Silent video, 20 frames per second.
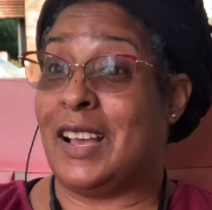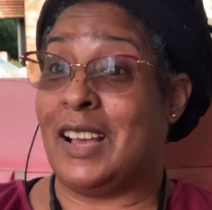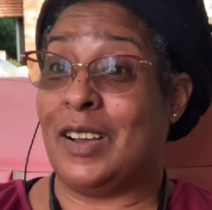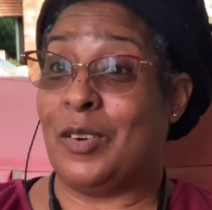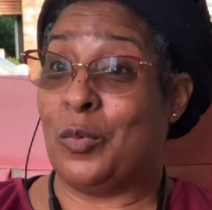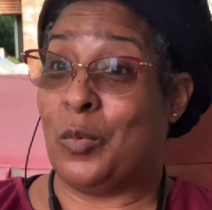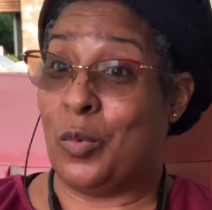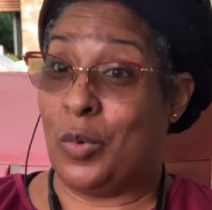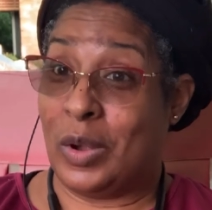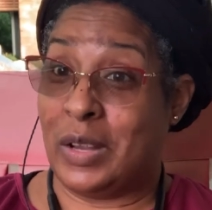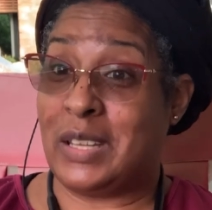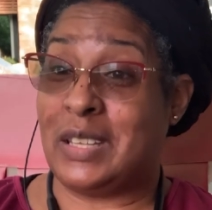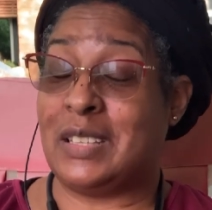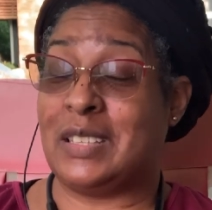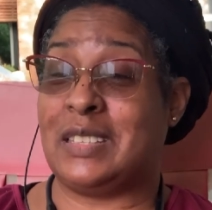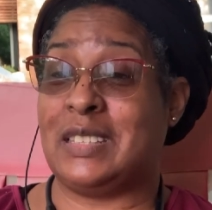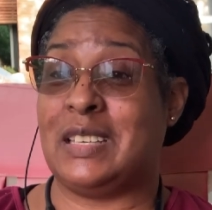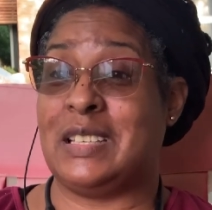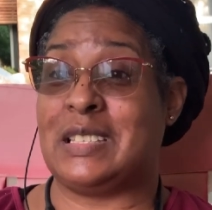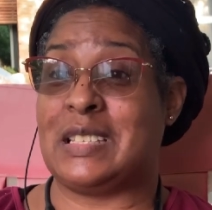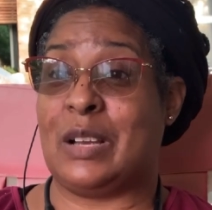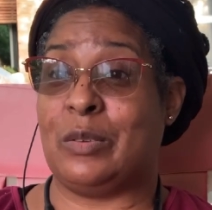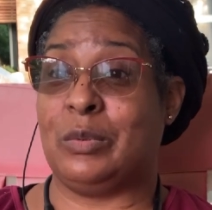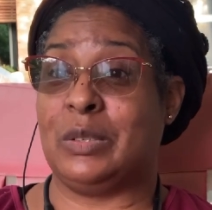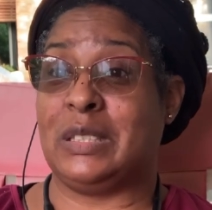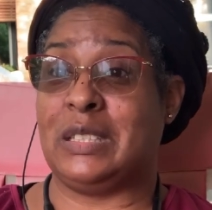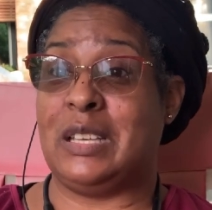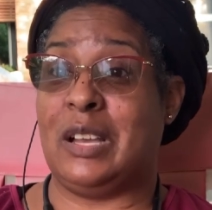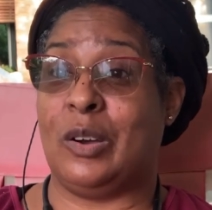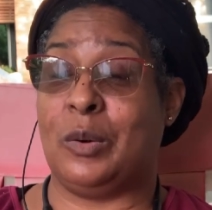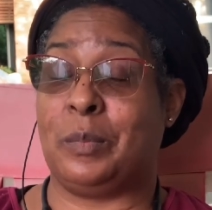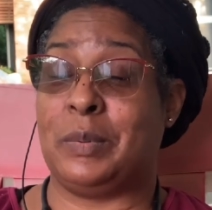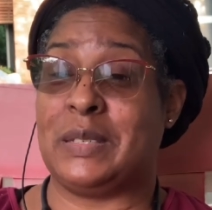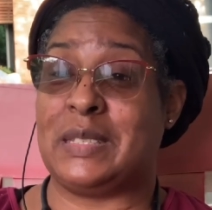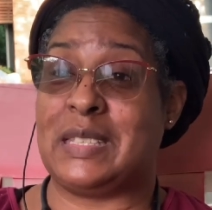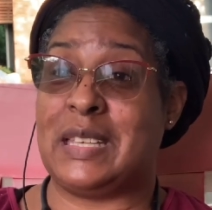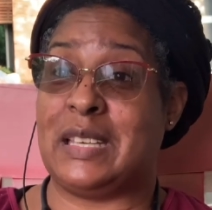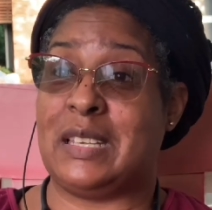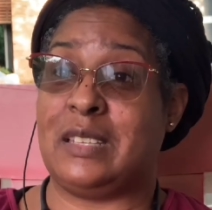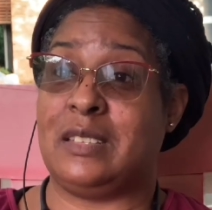one of the things I really hope is
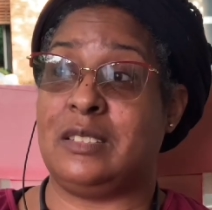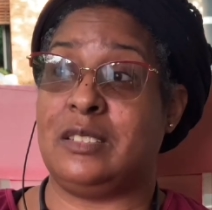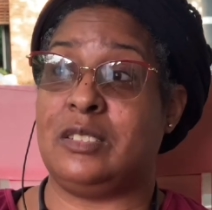that